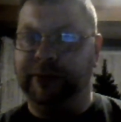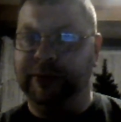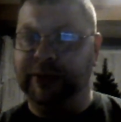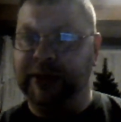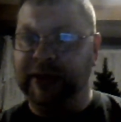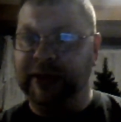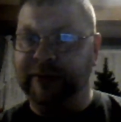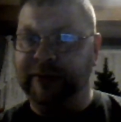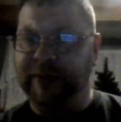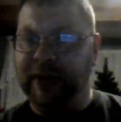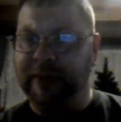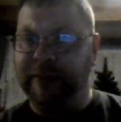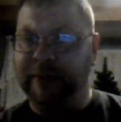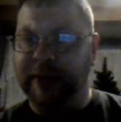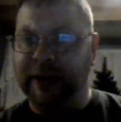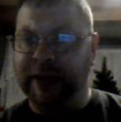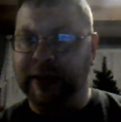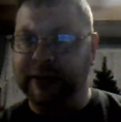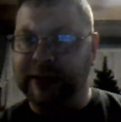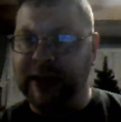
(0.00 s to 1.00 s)

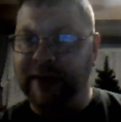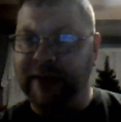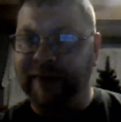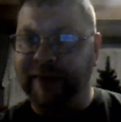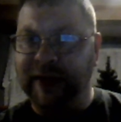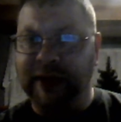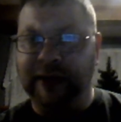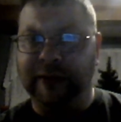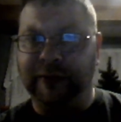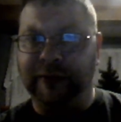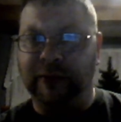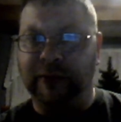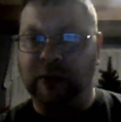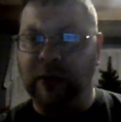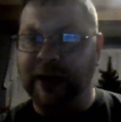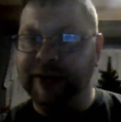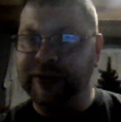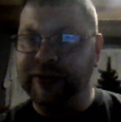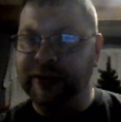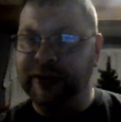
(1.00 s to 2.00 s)
Anybody else have any other
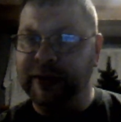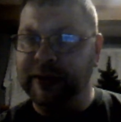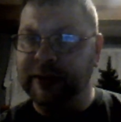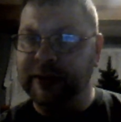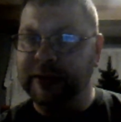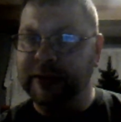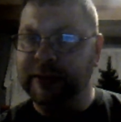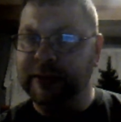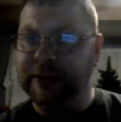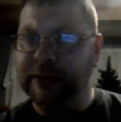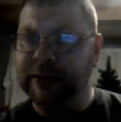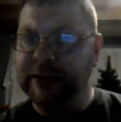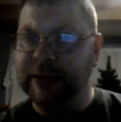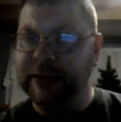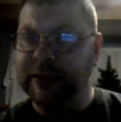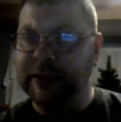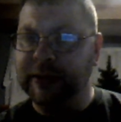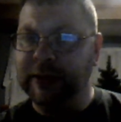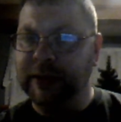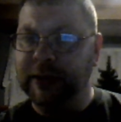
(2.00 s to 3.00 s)

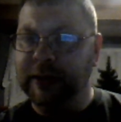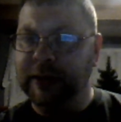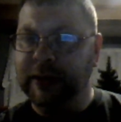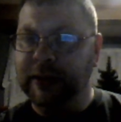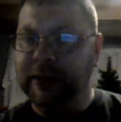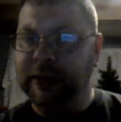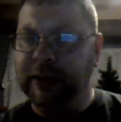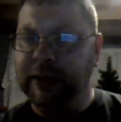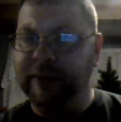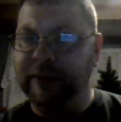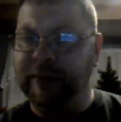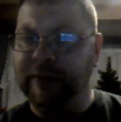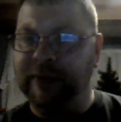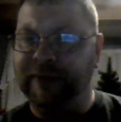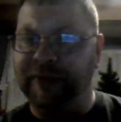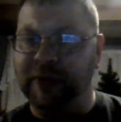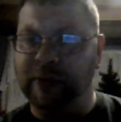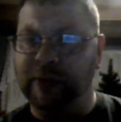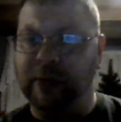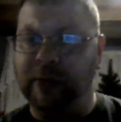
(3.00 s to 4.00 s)
questions? Give it a
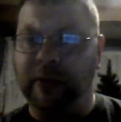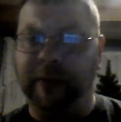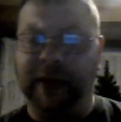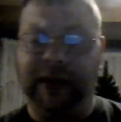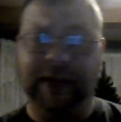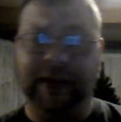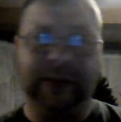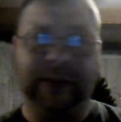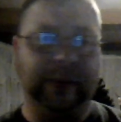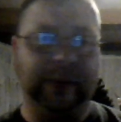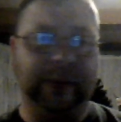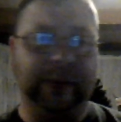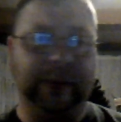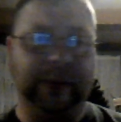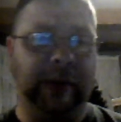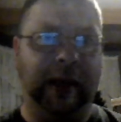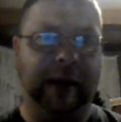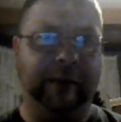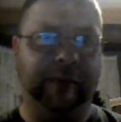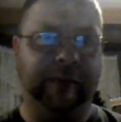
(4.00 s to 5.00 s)
few more minutes while
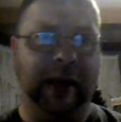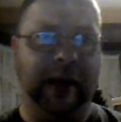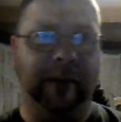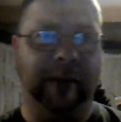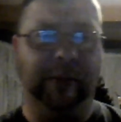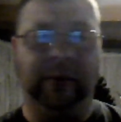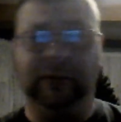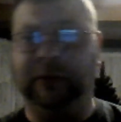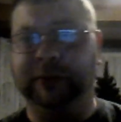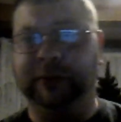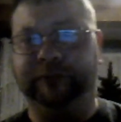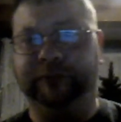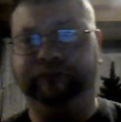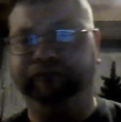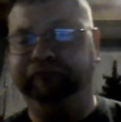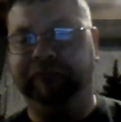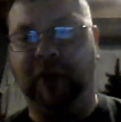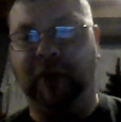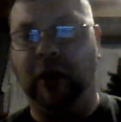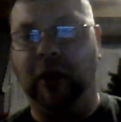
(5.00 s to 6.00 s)
I ramble and
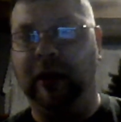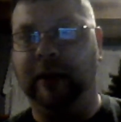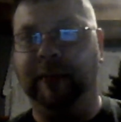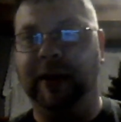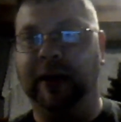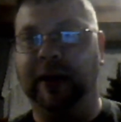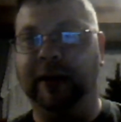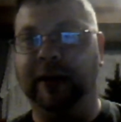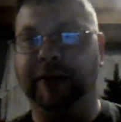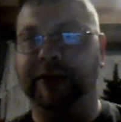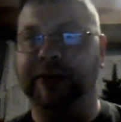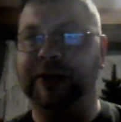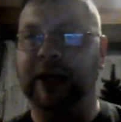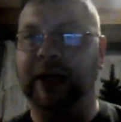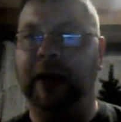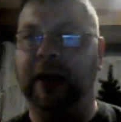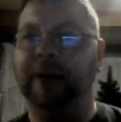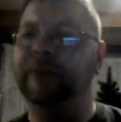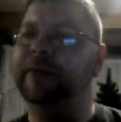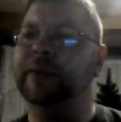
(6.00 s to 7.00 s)
talk about other
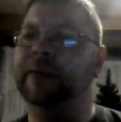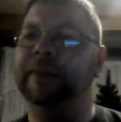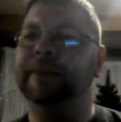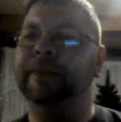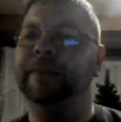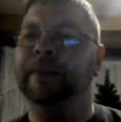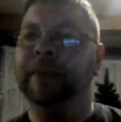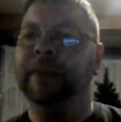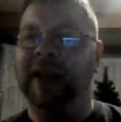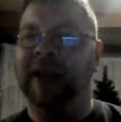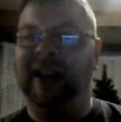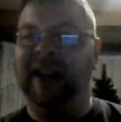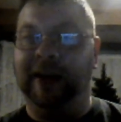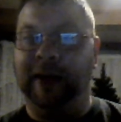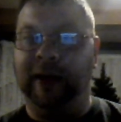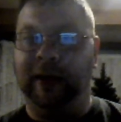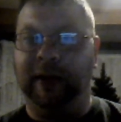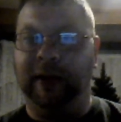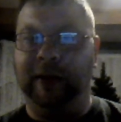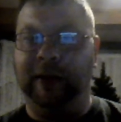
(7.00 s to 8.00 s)
stuff.
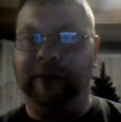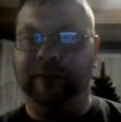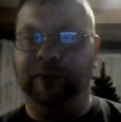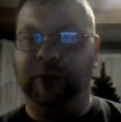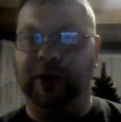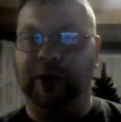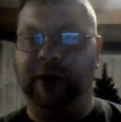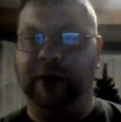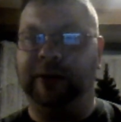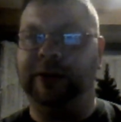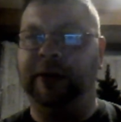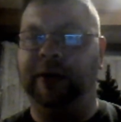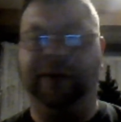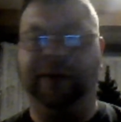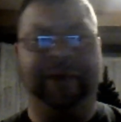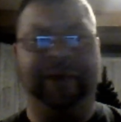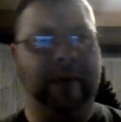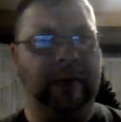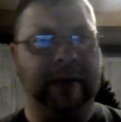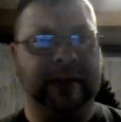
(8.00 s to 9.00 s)
We are starting to
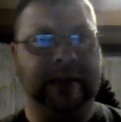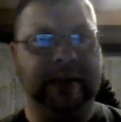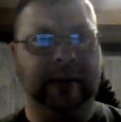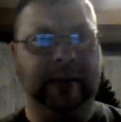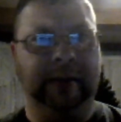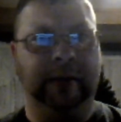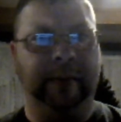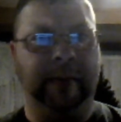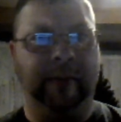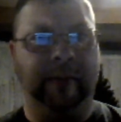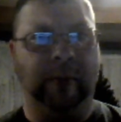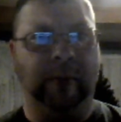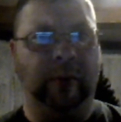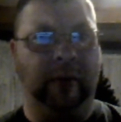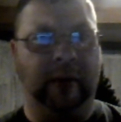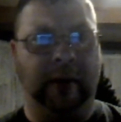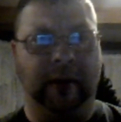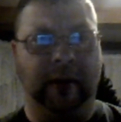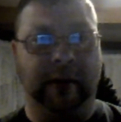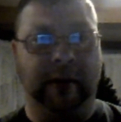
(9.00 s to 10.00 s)
focus a little bit
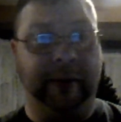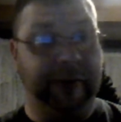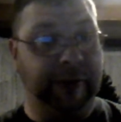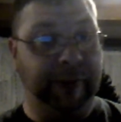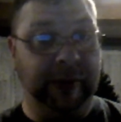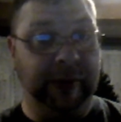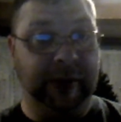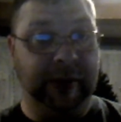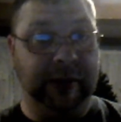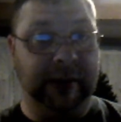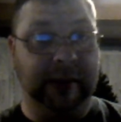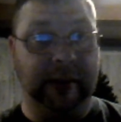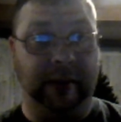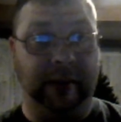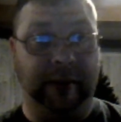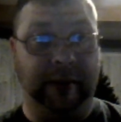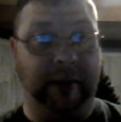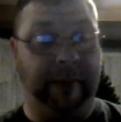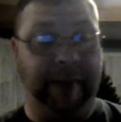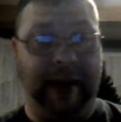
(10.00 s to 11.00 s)
more on other species
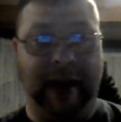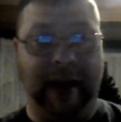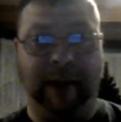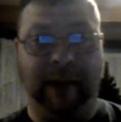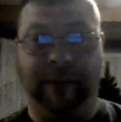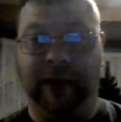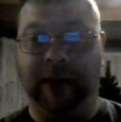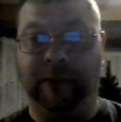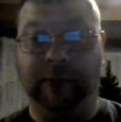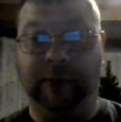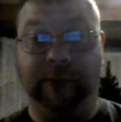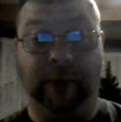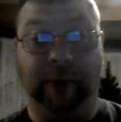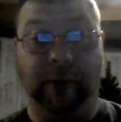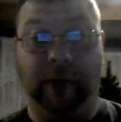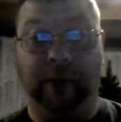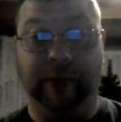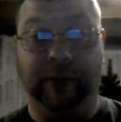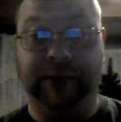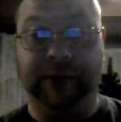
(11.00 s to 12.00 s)
other than Pac-Man. We will
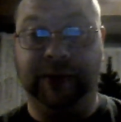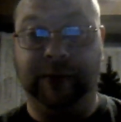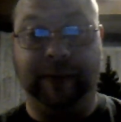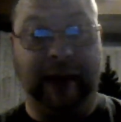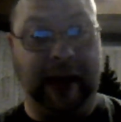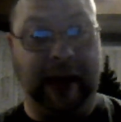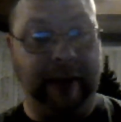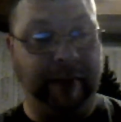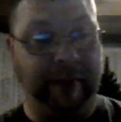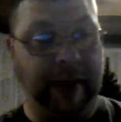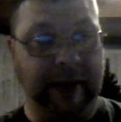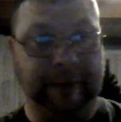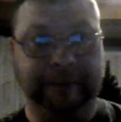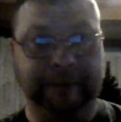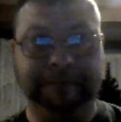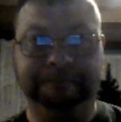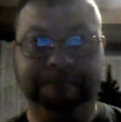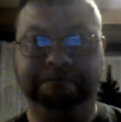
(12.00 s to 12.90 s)
always do Pac-Man.